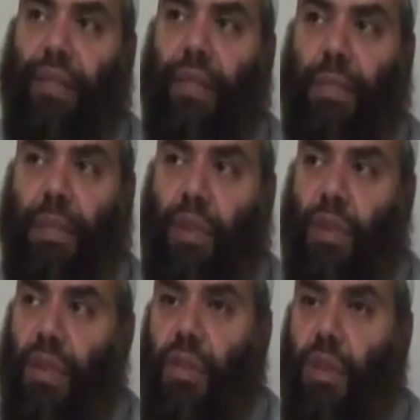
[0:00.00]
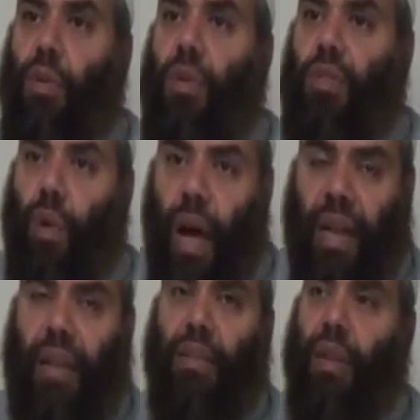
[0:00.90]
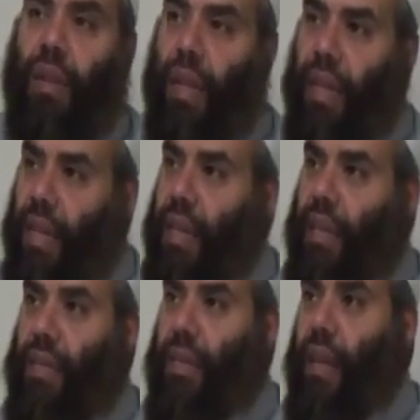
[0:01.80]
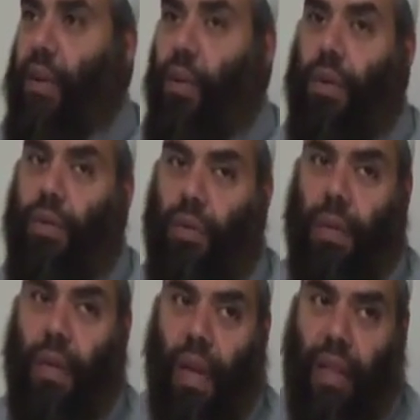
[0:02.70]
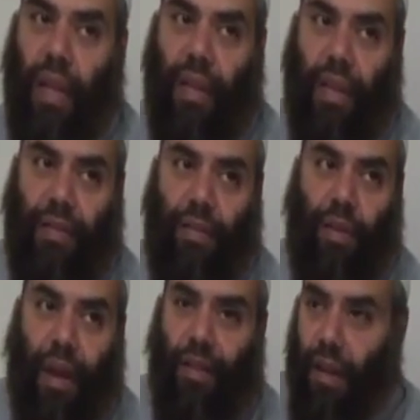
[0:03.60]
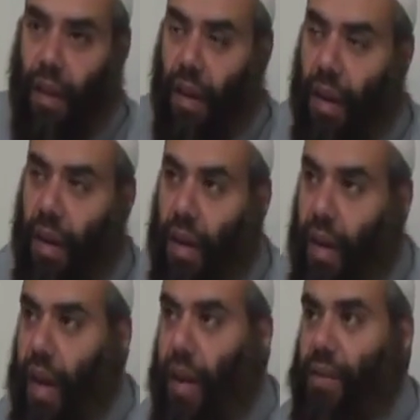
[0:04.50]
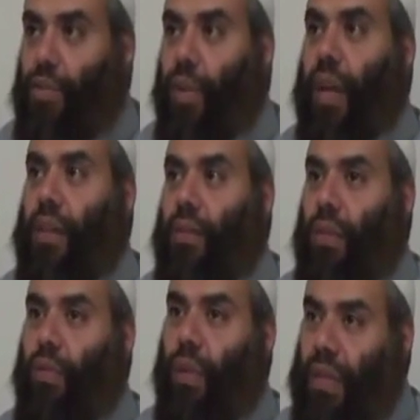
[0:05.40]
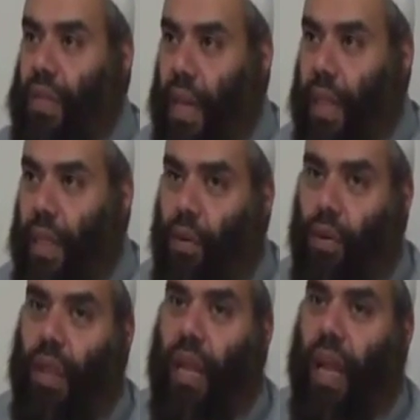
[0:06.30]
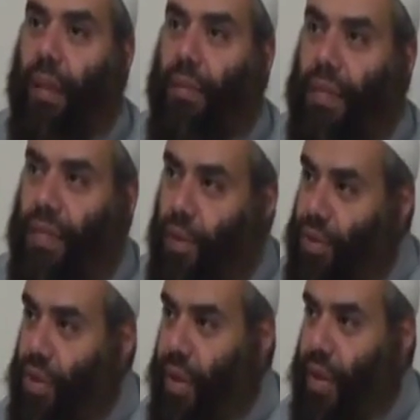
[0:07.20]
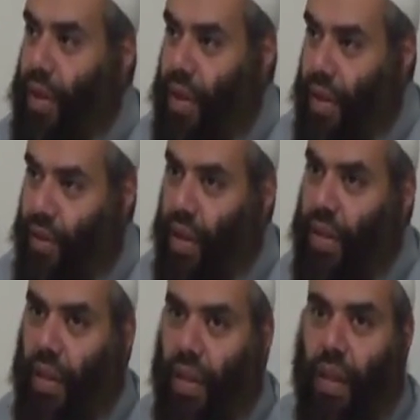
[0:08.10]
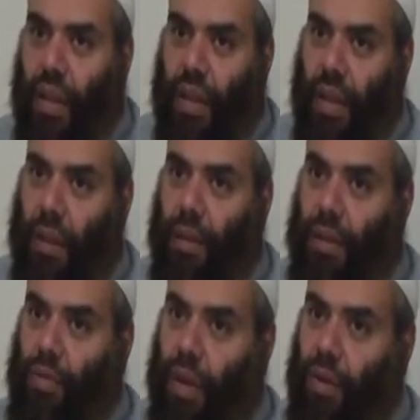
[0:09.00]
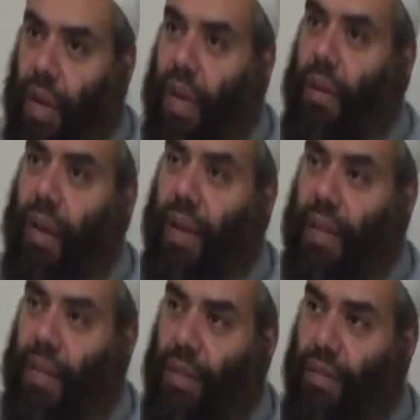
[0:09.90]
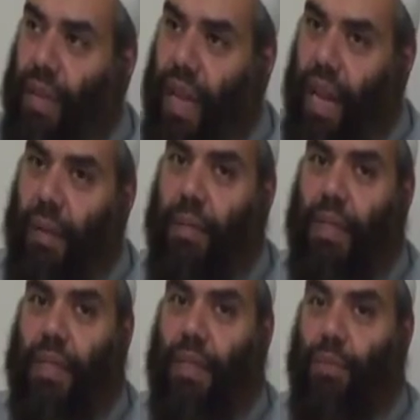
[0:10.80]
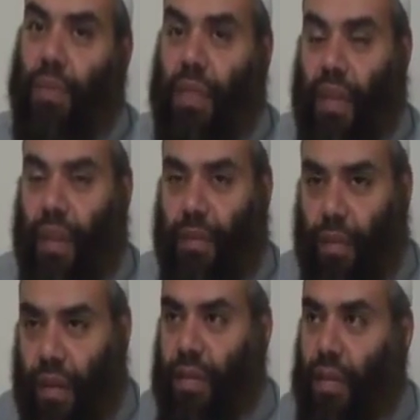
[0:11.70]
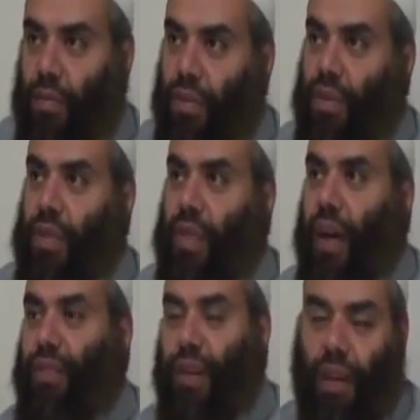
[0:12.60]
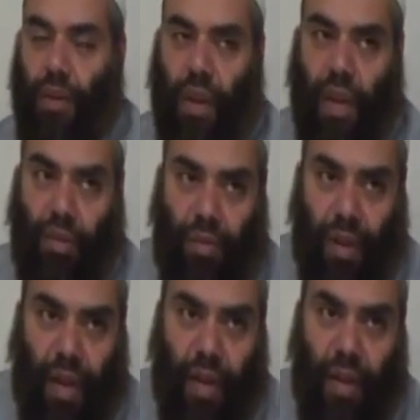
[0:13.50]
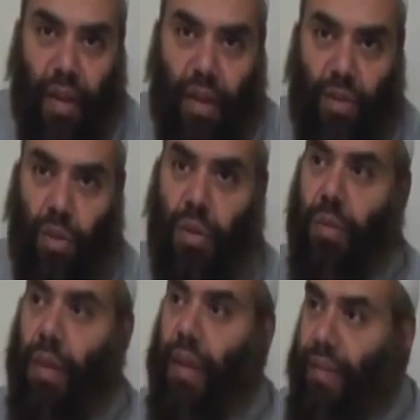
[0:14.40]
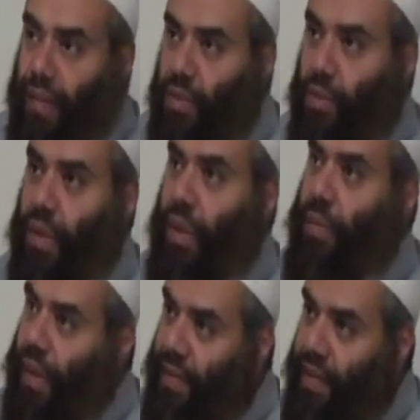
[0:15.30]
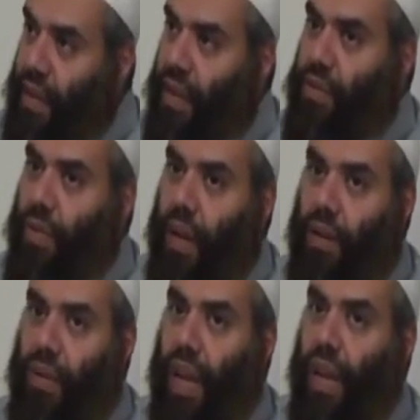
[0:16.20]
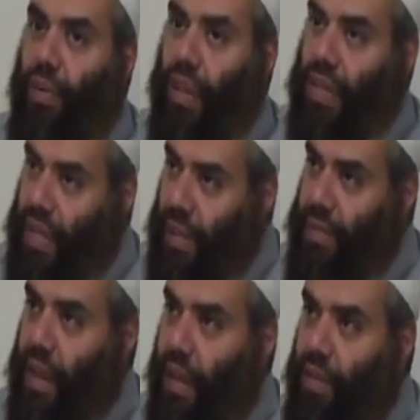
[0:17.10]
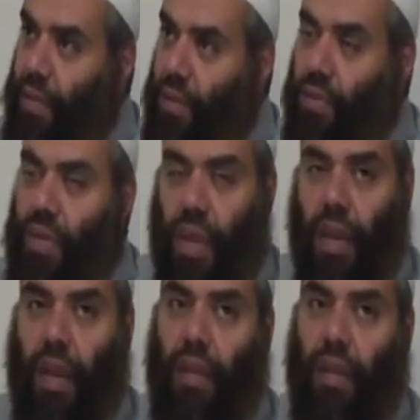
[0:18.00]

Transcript: difference because it's going to end one day. It's not going to be like that forever. It has to end with one's death or the calamity goes away, right? But what really matters of the calamities is what stays forever, which is the hellfire wal a'yadu billah. So the believers, when they believe in Allah subhanahu wa ta'ala with His names and attributes,